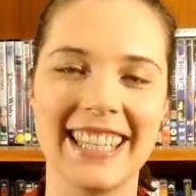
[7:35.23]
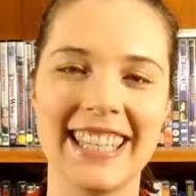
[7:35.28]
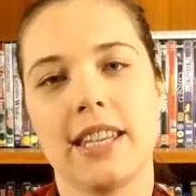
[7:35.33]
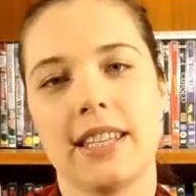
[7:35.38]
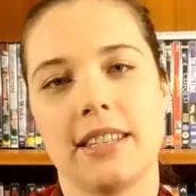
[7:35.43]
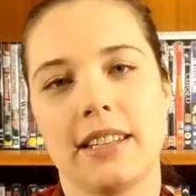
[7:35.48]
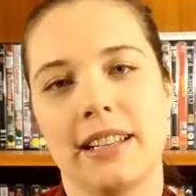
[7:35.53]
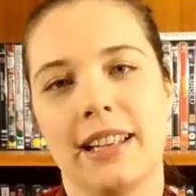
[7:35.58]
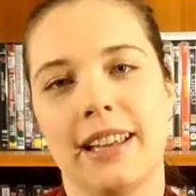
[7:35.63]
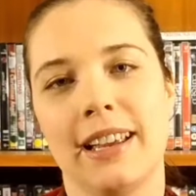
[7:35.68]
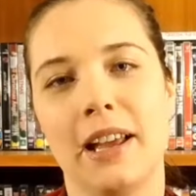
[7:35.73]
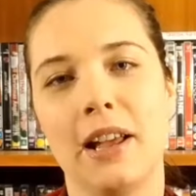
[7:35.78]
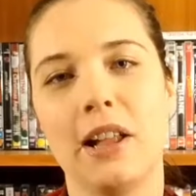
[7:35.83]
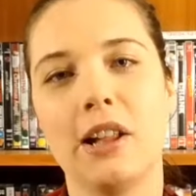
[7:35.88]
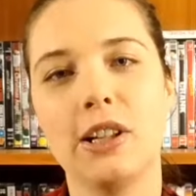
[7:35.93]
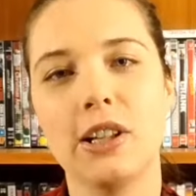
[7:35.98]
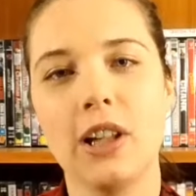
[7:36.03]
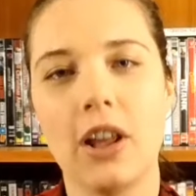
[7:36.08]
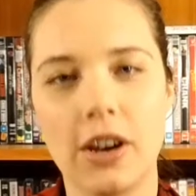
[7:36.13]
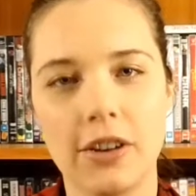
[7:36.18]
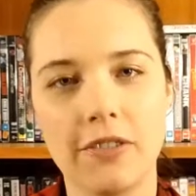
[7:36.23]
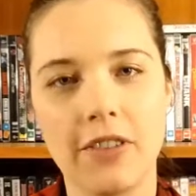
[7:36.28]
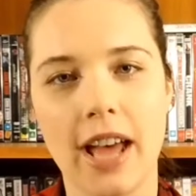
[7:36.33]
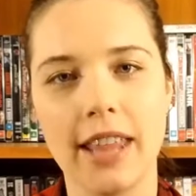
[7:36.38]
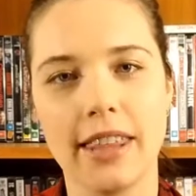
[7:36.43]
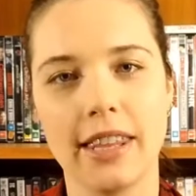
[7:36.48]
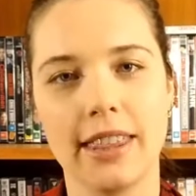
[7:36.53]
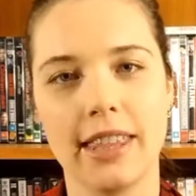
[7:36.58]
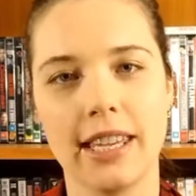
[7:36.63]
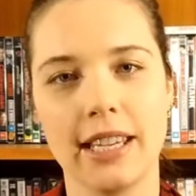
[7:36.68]
There's a lot of
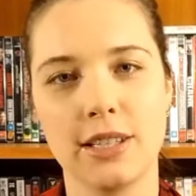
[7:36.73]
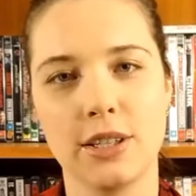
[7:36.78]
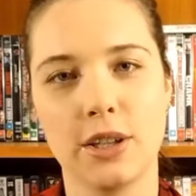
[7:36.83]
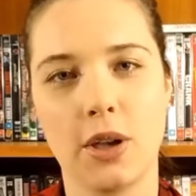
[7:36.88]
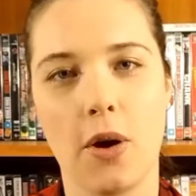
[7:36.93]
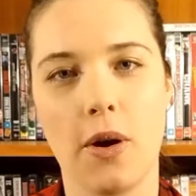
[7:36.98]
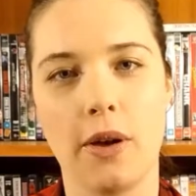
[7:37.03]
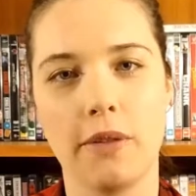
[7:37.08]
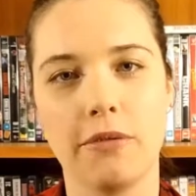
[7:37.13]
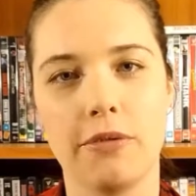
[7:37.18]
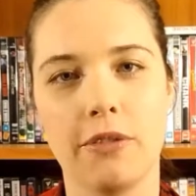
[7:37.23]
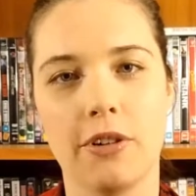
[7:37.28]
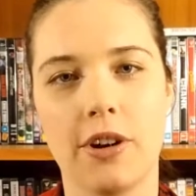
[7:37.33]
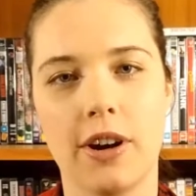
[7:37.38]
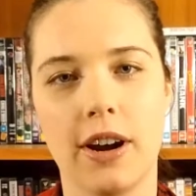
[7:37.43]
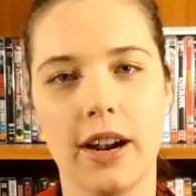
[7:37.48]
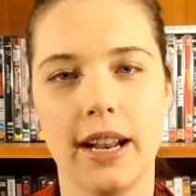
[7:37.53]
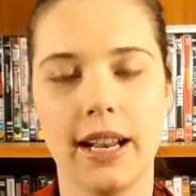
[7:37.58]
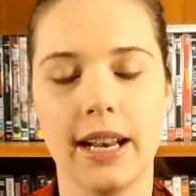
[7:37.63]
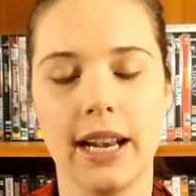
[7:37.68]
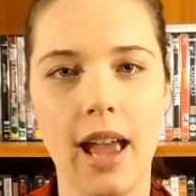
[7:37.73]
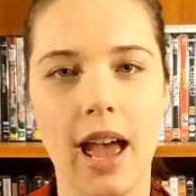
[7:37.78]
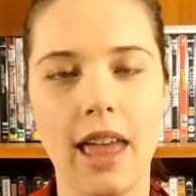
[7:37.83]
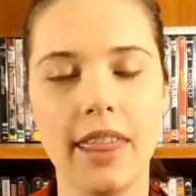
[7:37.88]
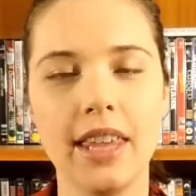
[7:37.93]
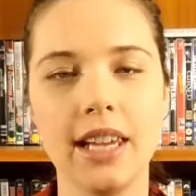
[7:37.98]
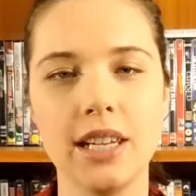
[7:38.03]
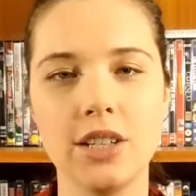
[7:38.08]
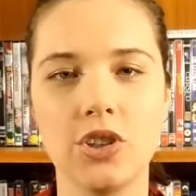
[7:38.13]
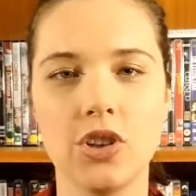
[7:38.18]
other things going for it. I
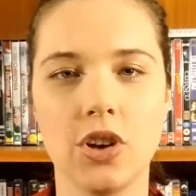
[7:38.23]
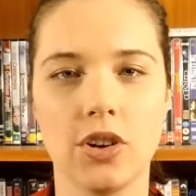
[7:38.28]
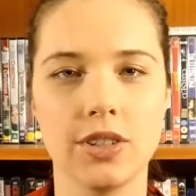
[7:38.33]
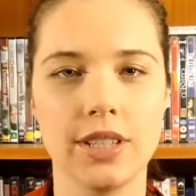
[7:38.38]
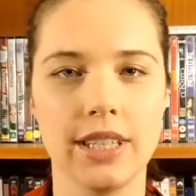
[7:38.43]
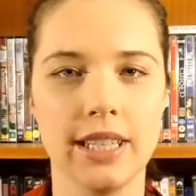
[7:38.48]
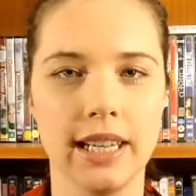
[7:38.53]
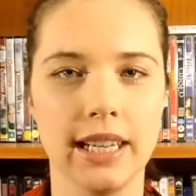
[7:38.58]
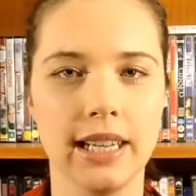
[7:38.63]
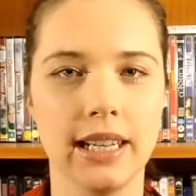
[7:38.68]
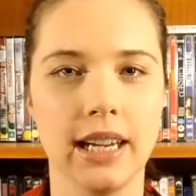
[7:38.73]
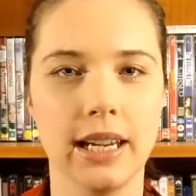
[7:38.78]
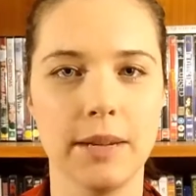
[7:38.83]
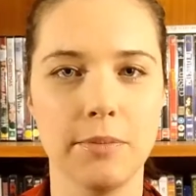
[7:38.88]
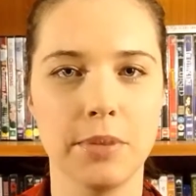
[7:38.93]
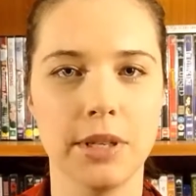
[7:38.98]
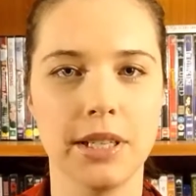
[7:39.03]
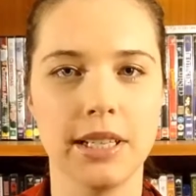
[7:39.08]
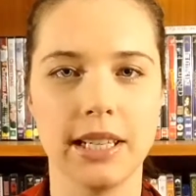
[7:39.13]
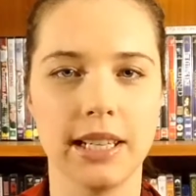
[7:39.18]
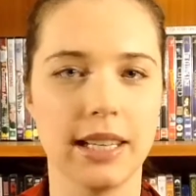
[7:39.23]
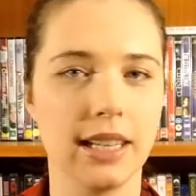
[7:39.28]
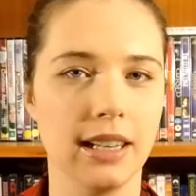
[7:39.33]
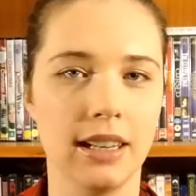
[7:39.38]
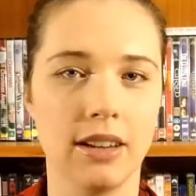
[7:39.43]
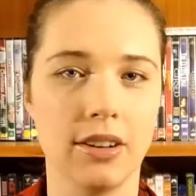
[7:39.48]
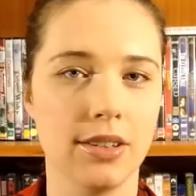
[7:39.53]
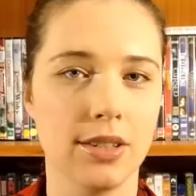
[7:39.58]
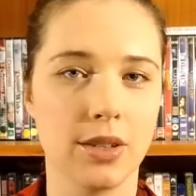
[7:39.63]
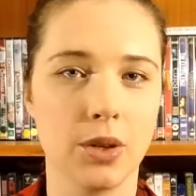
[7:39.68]
think John Cena in
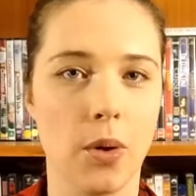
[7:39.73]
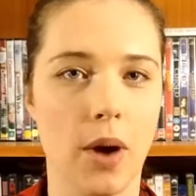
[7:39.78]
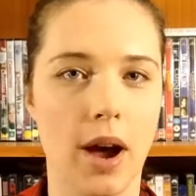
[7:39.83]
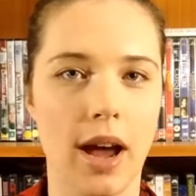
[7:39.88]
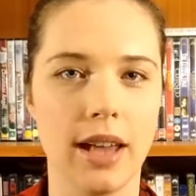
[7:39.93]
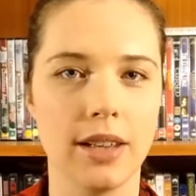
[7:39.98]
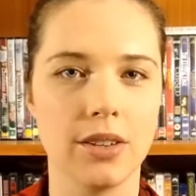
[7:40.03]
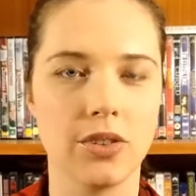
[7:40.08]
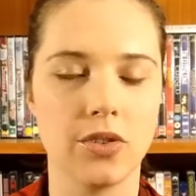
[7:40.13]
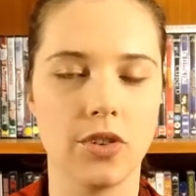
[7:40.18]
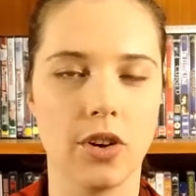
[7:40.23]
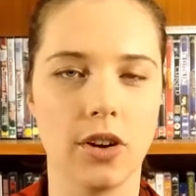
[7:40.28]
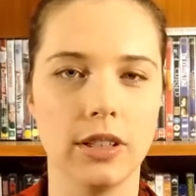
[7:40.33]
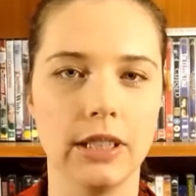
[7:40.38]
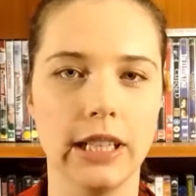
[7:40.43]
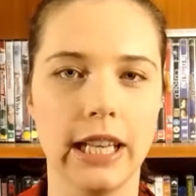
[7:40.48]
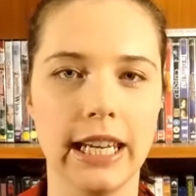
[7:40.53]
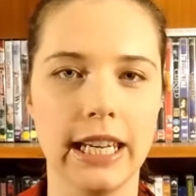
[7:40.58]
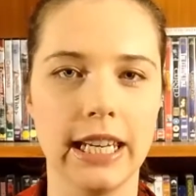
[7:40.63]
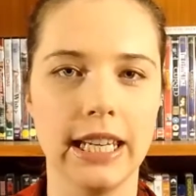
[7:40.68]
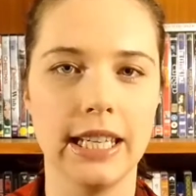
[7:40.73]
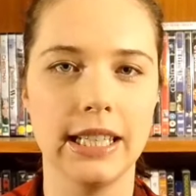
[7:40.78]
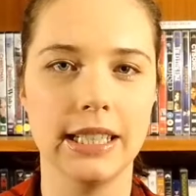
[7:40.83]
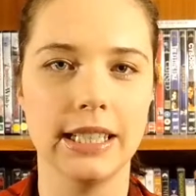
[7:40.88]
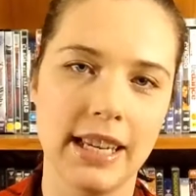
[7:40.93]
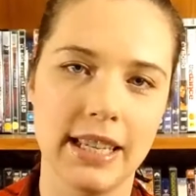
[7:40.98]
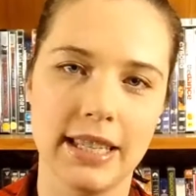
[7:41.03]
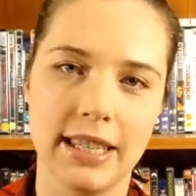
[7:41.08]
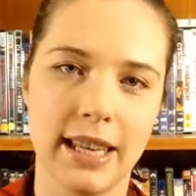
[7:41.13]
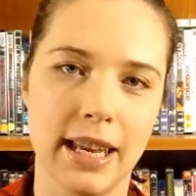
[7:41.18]
particular is quite a strong lead.
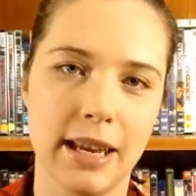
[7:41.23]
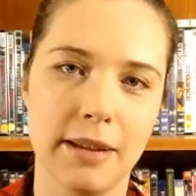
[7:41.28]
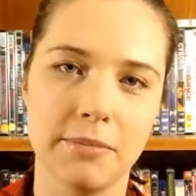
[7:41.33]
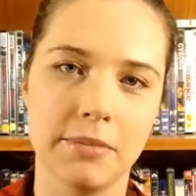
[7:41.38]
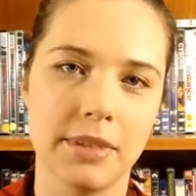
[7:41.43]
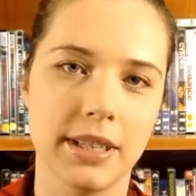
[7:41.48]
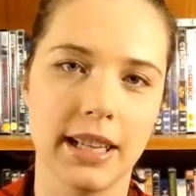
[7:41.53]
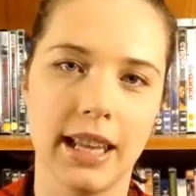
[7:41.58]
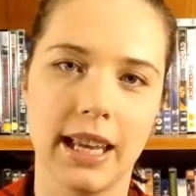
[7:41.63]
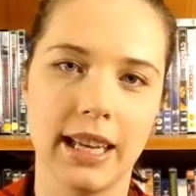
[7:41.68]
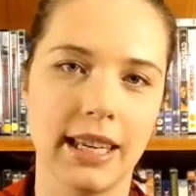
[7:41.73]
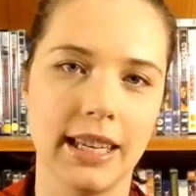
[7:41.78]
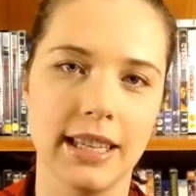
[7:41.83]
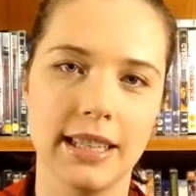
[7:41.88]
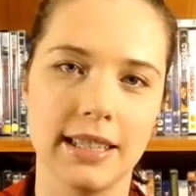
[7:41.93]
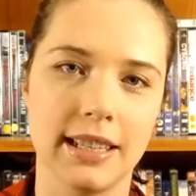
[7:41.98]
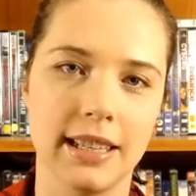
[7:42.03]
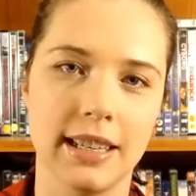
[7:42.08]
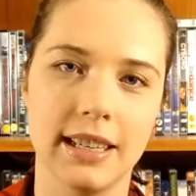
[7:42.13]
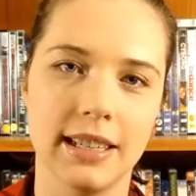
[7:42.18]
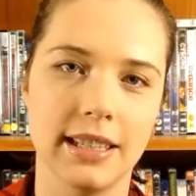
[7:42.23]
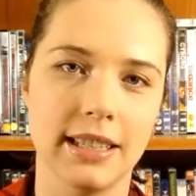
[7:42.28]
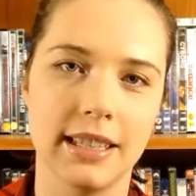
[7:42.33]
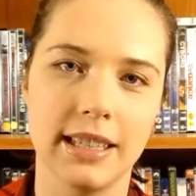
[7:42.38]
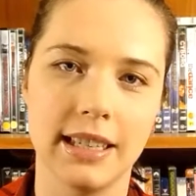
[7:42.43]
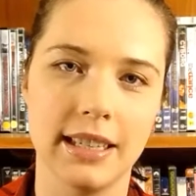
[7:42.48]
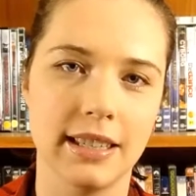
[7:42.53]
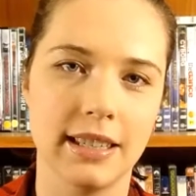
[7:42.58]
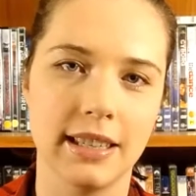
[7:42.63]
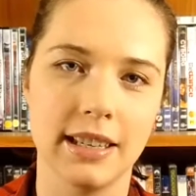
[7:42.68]
He seems like he's a
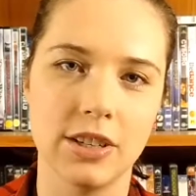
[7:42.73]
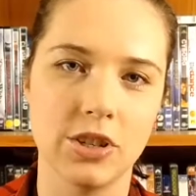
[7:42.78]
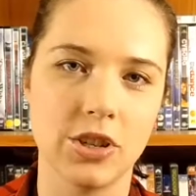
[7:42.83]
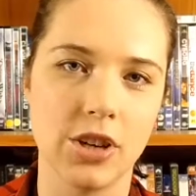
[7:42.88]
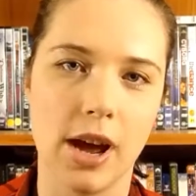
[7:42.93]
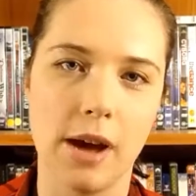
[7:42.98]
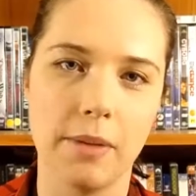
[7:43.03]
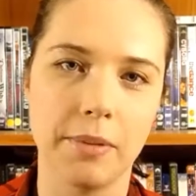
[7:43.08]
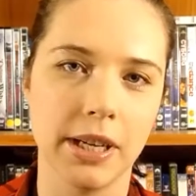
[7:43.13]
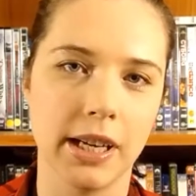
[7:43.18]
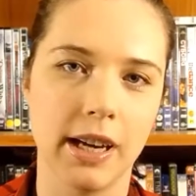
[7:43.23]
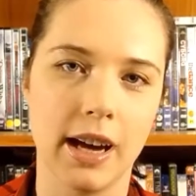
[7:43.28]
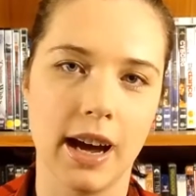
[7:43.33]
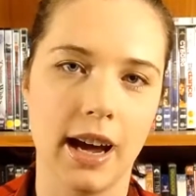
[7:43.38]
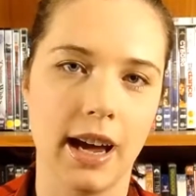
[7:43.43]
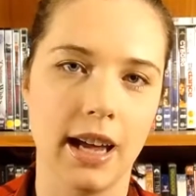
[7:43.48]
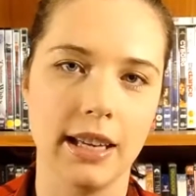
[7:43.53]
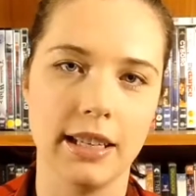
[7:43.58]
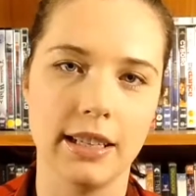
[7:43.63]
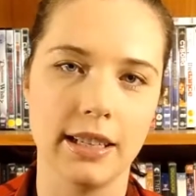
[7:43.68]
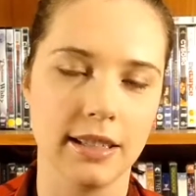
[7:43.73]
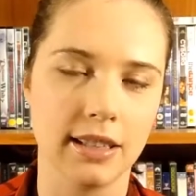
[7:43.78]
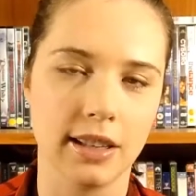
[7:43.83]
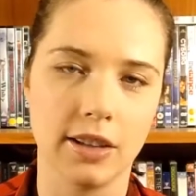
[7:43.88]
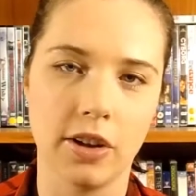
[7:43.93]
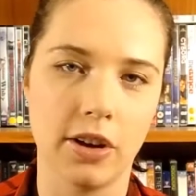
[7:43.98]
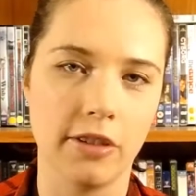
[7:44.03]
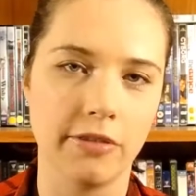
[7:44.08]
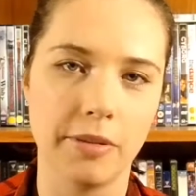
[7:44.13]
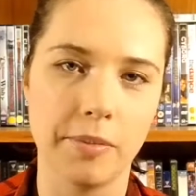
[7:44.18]
decent, charming guy. He does a
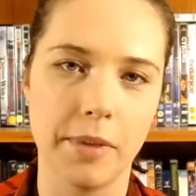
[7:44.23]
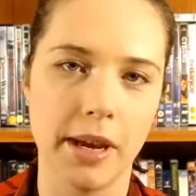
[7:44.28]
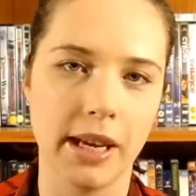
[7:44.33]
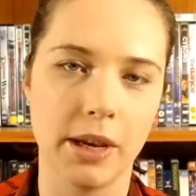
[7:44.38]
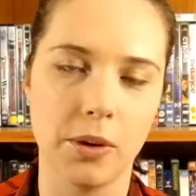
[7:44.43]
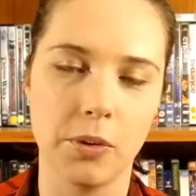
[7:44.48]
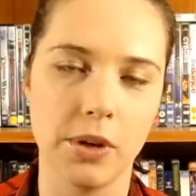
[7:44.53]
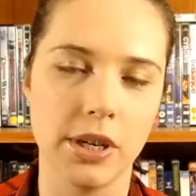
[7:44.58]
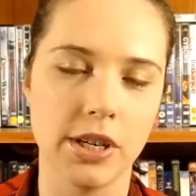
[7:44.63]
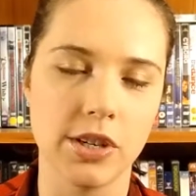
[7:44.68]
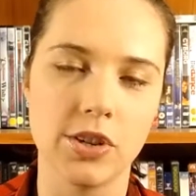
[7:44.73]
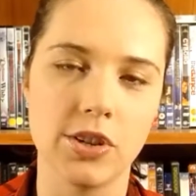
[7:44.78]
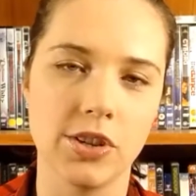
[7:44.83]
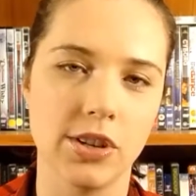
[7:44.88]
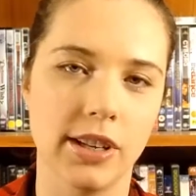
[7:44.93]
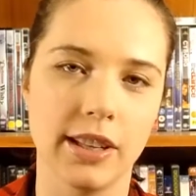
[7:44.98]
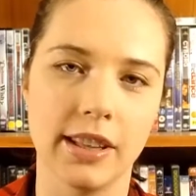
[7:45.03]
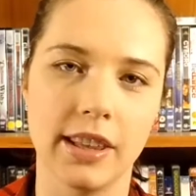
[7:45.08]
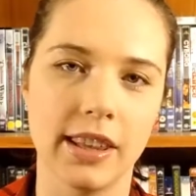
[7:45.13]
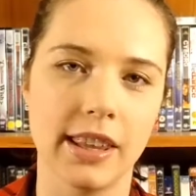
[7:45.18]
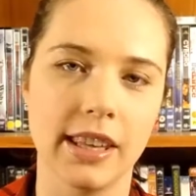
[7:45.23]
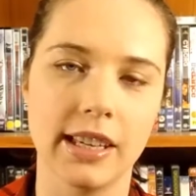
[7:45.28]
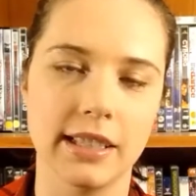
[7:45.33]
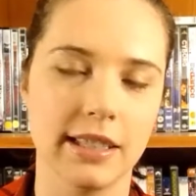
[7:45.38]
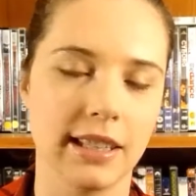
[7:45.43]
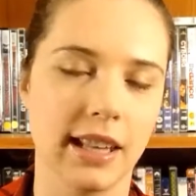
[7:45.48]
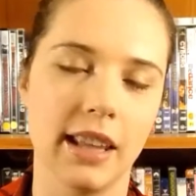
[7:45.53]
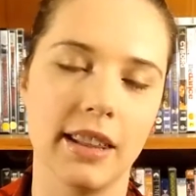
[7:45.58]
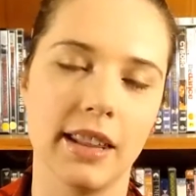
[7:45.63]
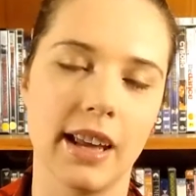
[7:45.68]
lot for Make-A-Wish and things
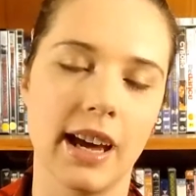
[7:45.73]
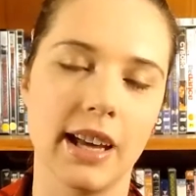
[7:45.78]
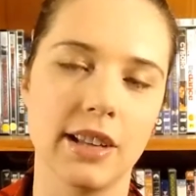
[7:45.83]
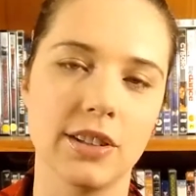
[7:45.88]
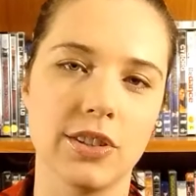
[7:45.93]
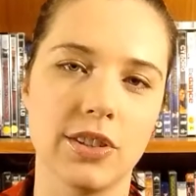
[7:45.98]
like that.